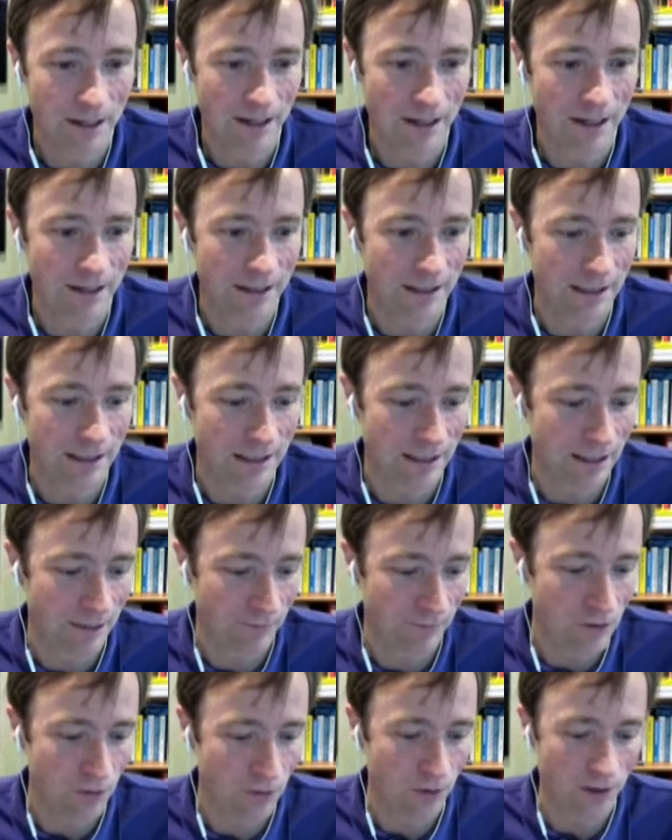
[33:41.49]
If
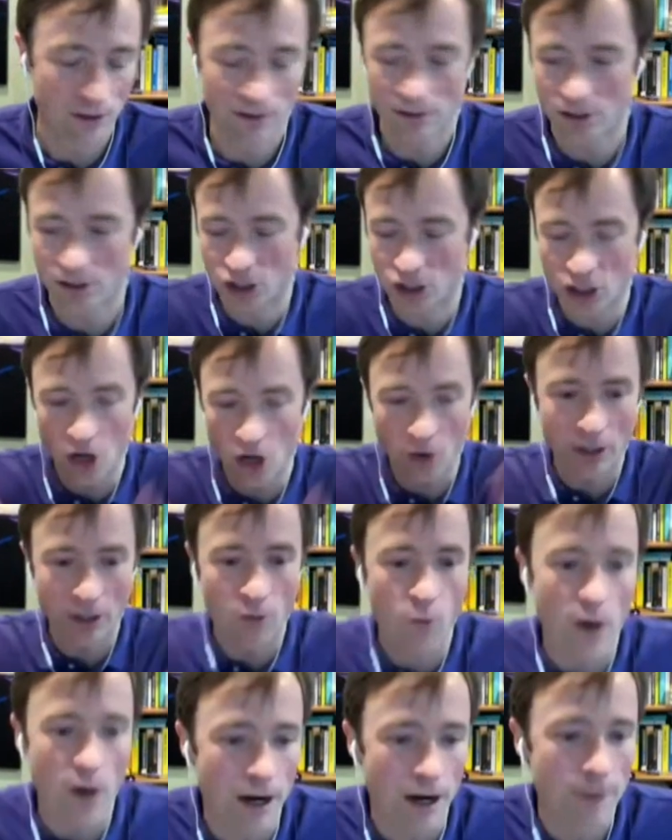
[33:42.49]
you were showing
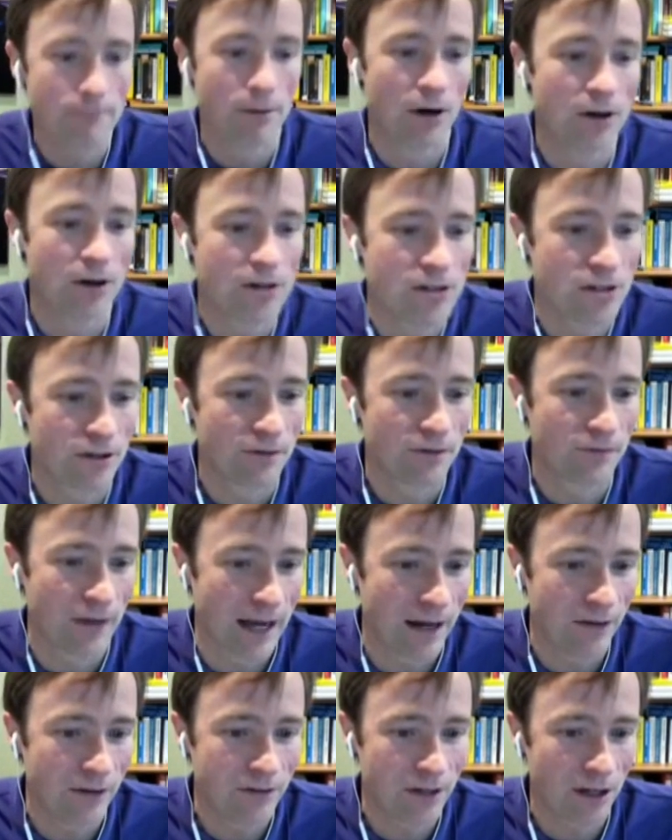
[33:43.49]
where birds are
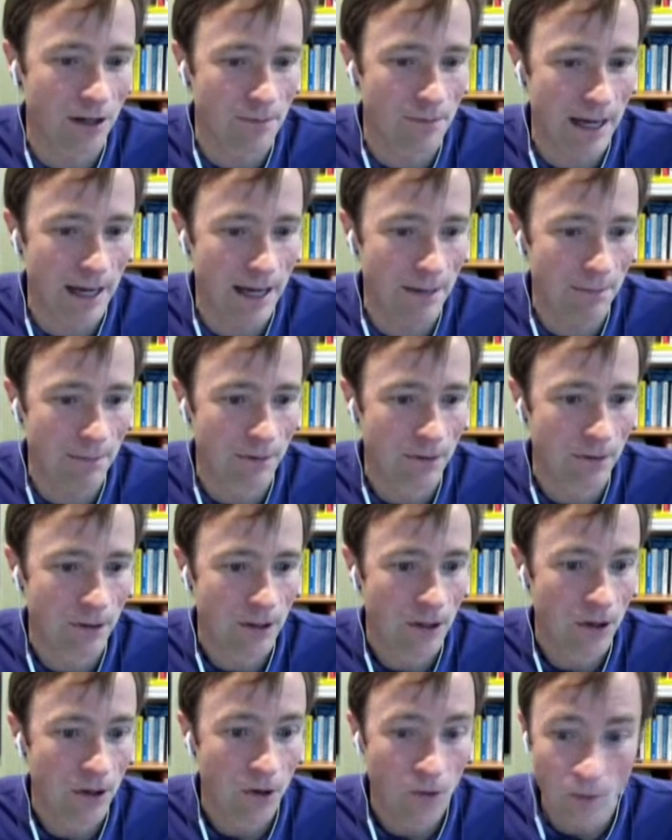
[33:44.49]
found on a map?
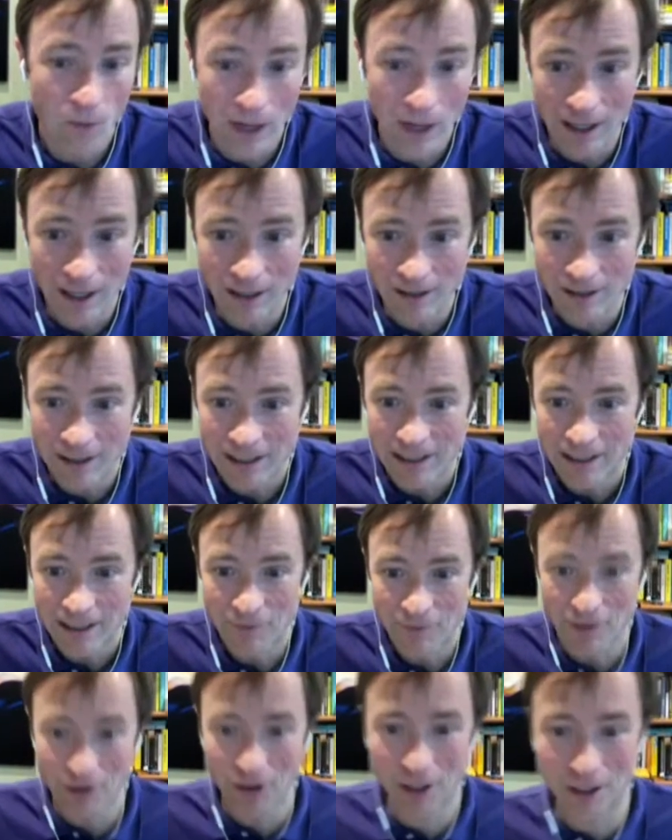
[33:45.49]
Well, if
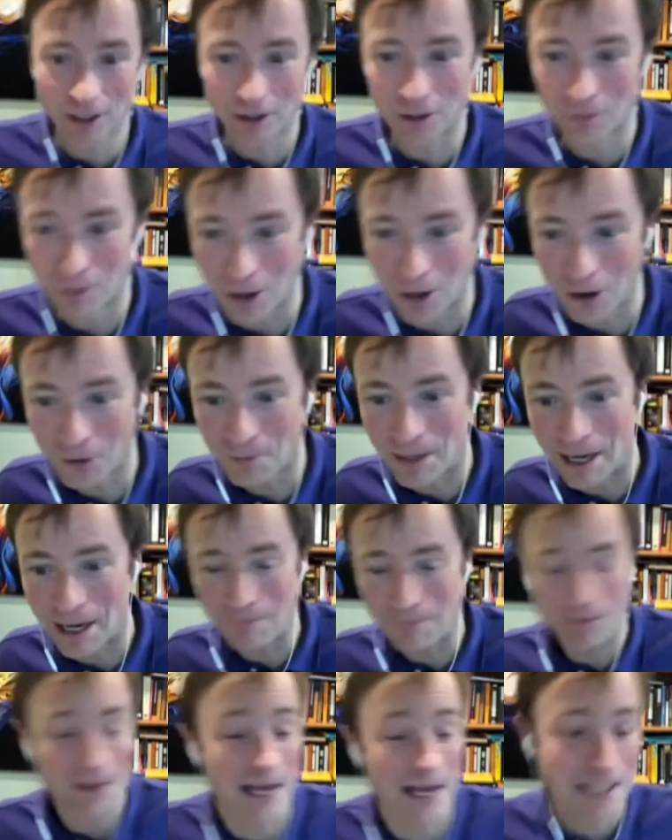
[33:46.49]
you look at the road map,
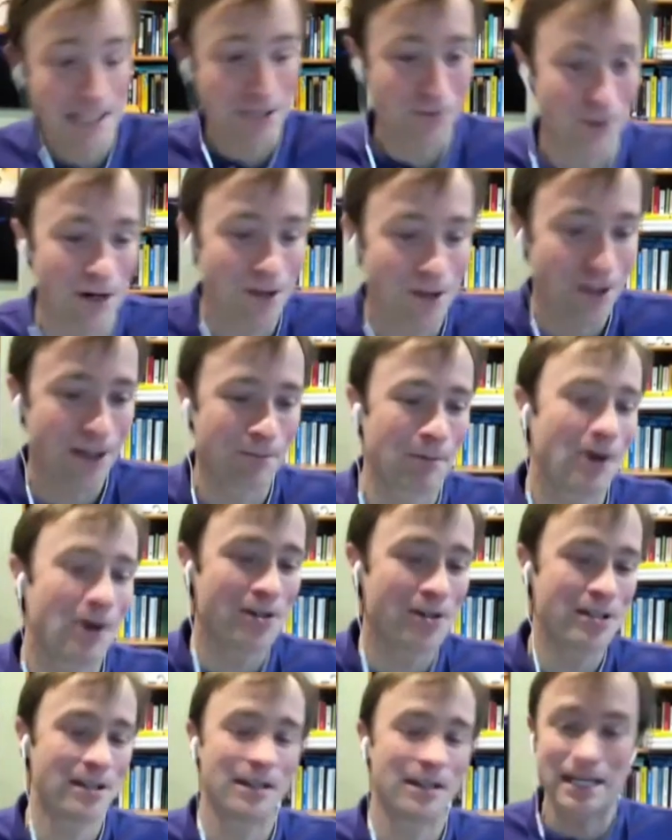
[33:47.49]
that's where
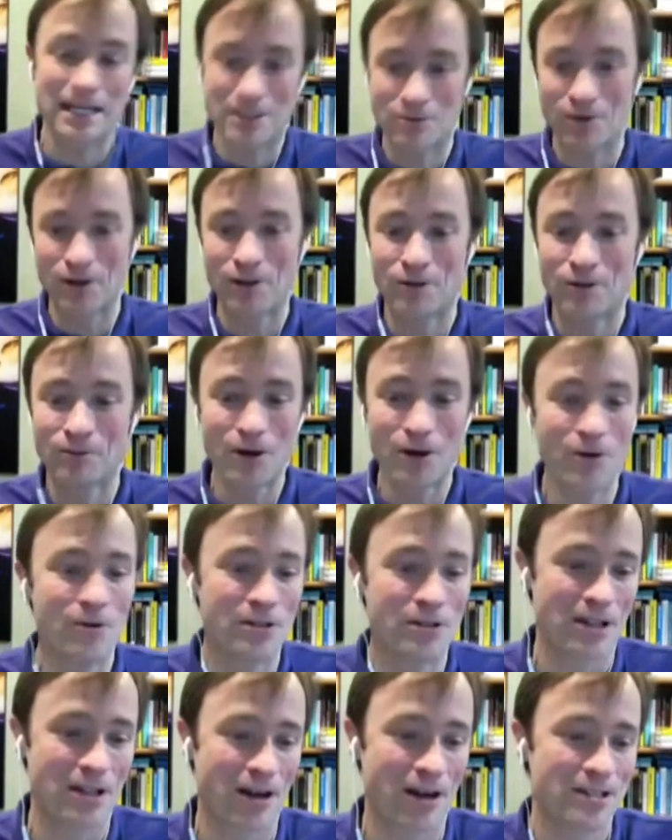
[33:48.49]
the roads
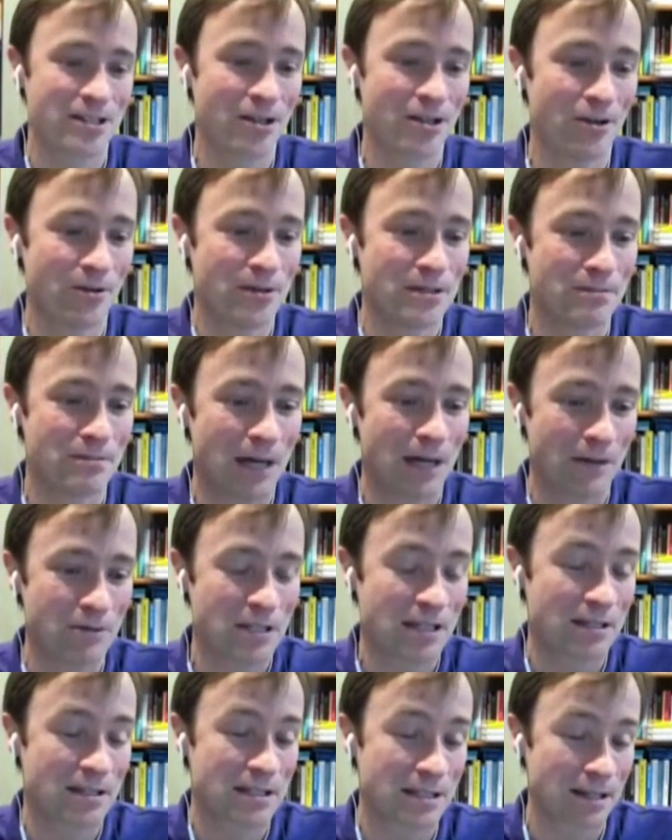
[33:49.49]
are. So it was
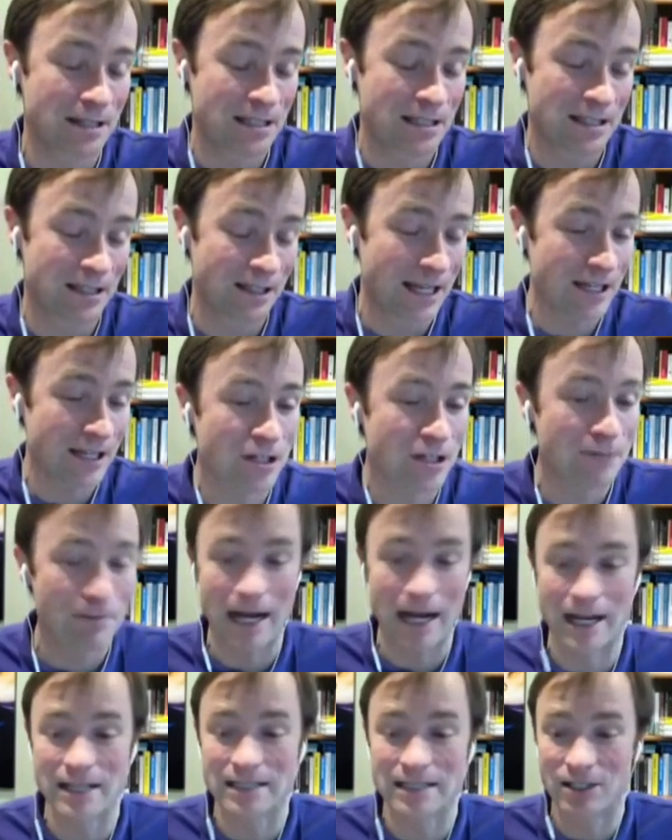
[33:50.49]
a selection
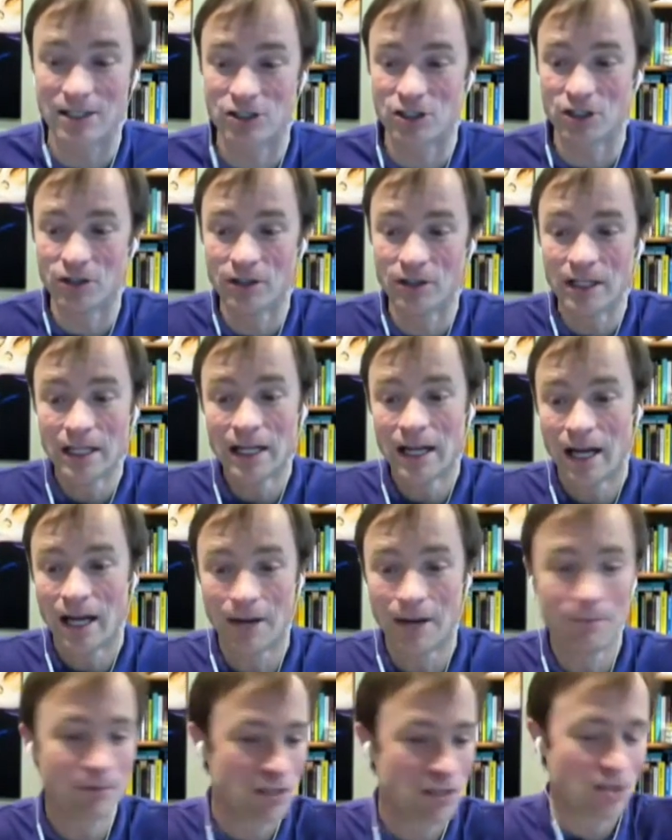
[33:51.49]
bias issue.
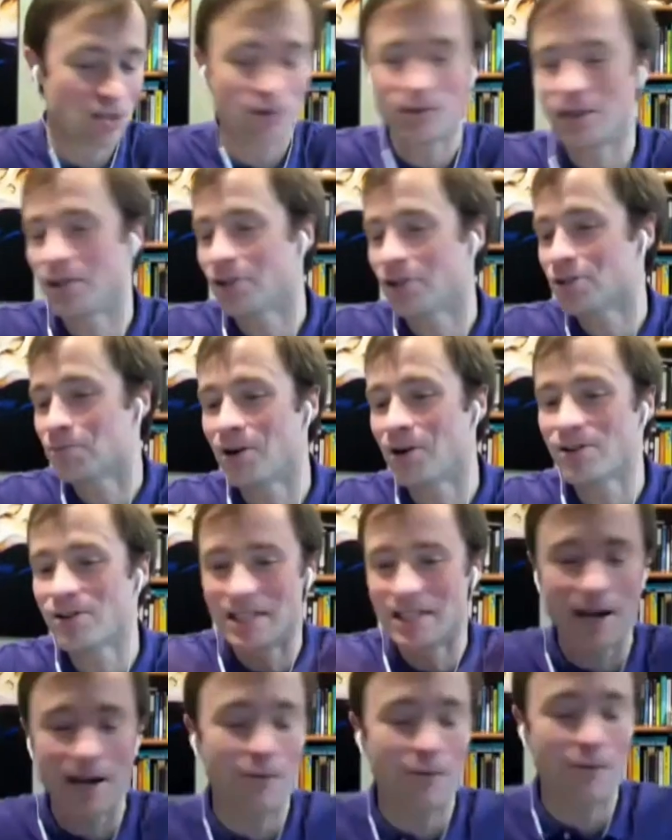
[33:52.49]
Certainly there's birds
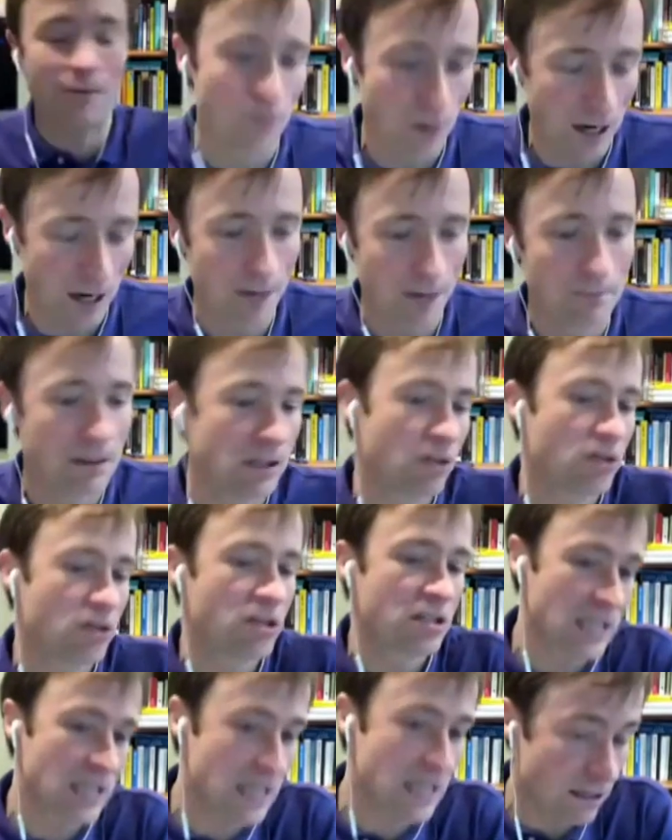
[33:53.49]
everywhere, but you're
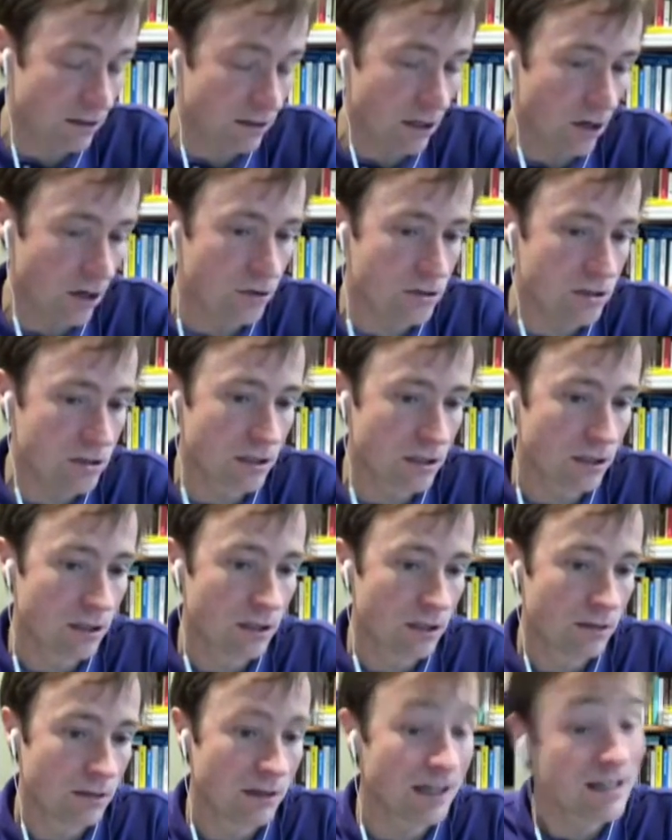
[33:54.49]
seeing those
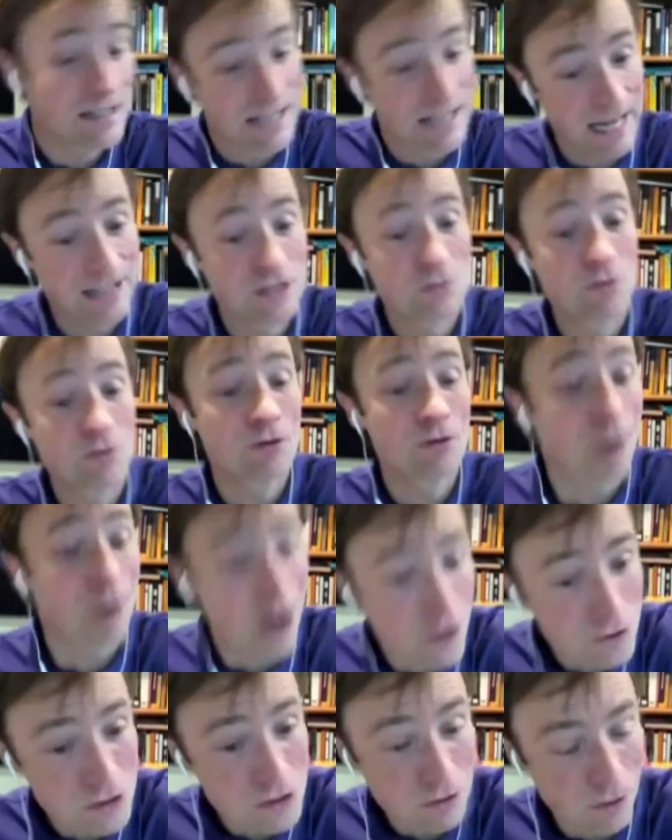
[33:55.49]
because that's where the
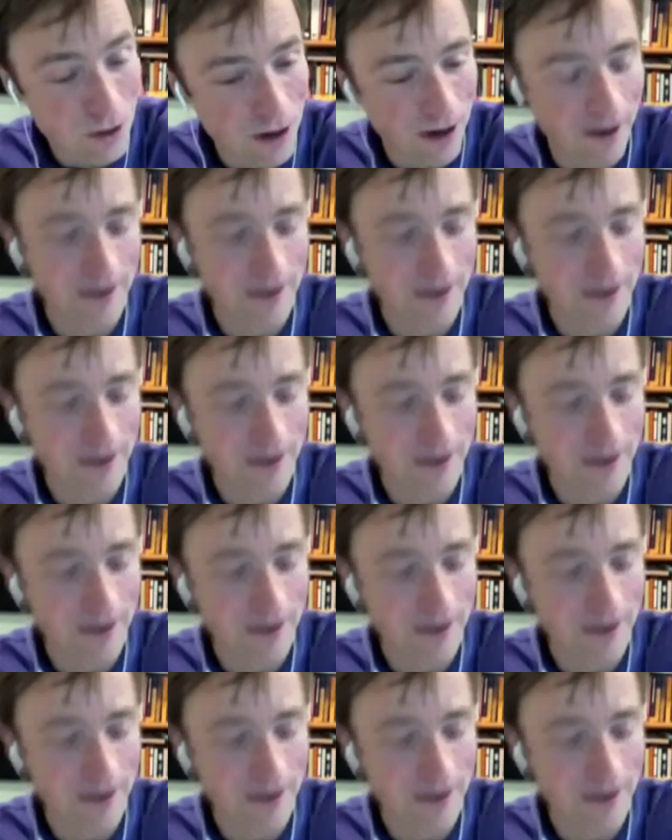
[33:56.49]
roads were.